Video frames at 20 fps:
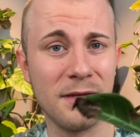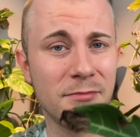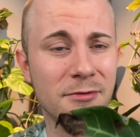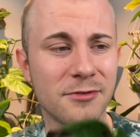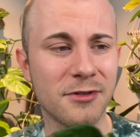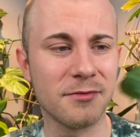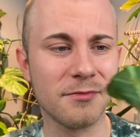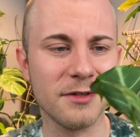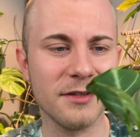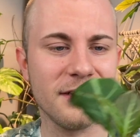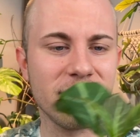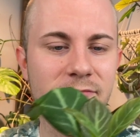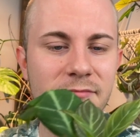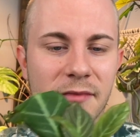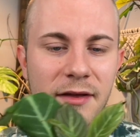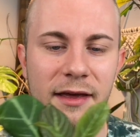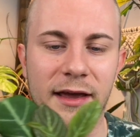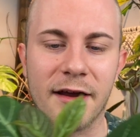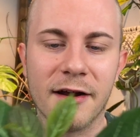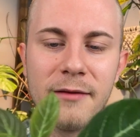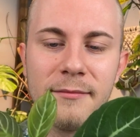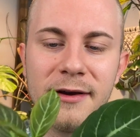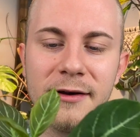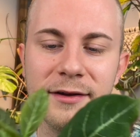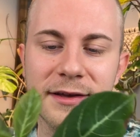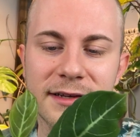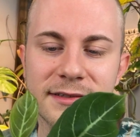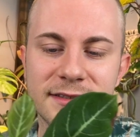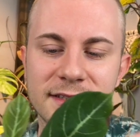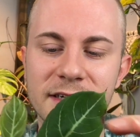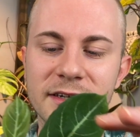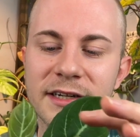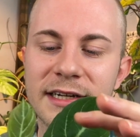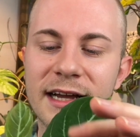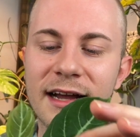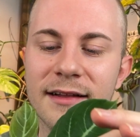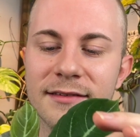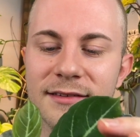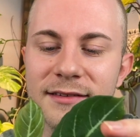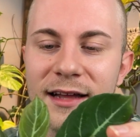don't really care about
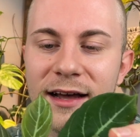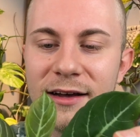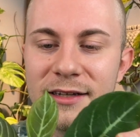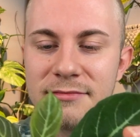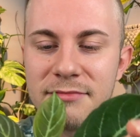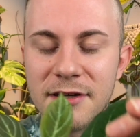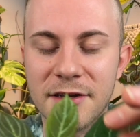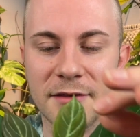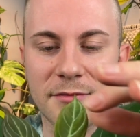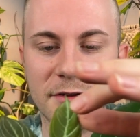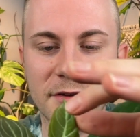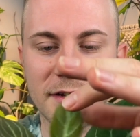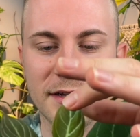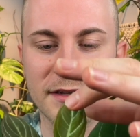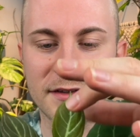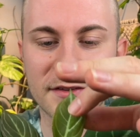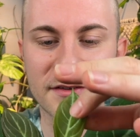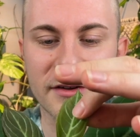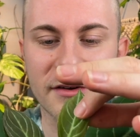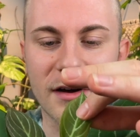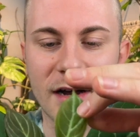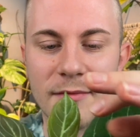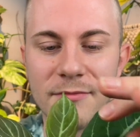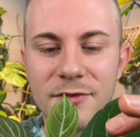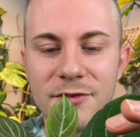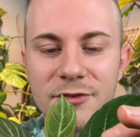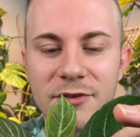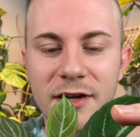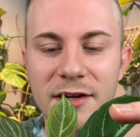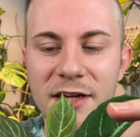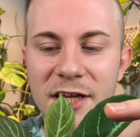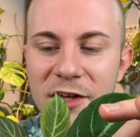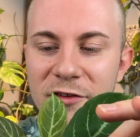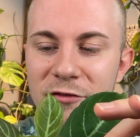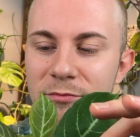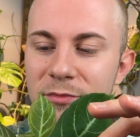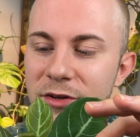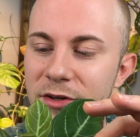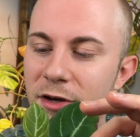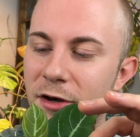Gesnerias in the houseplant community, so I'm just trying to give
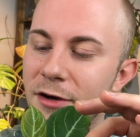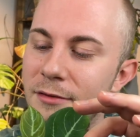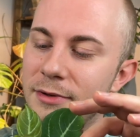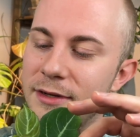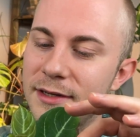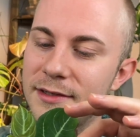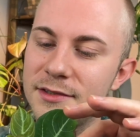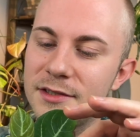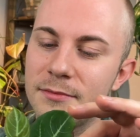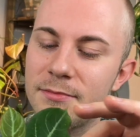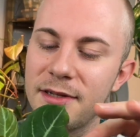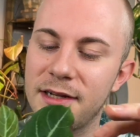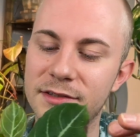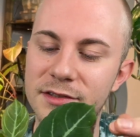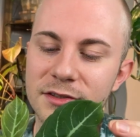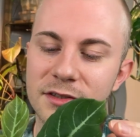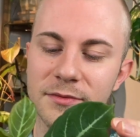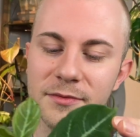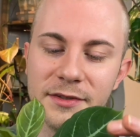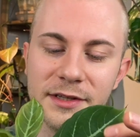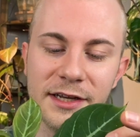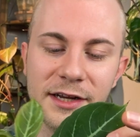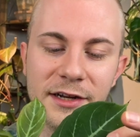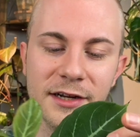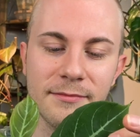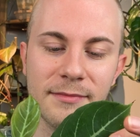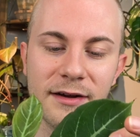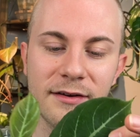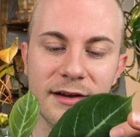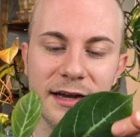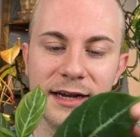them a go because they're plants you don't really hear about,